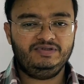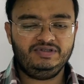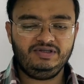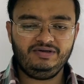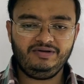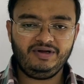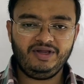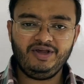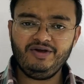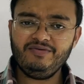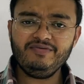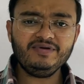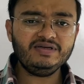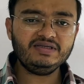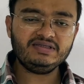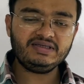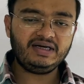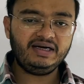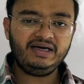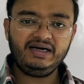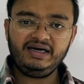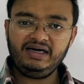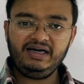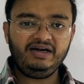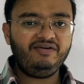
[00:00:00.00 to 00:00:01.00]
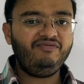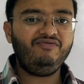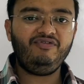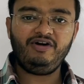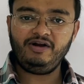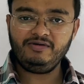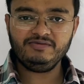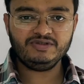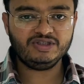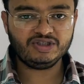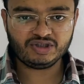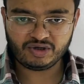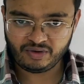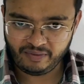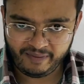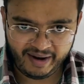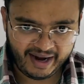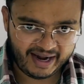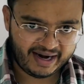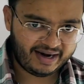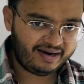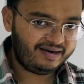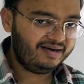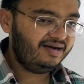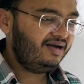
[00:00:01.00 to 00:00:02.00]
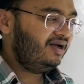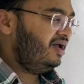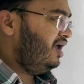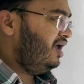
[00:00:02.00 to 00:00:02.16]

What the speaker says: so cube is generated from square.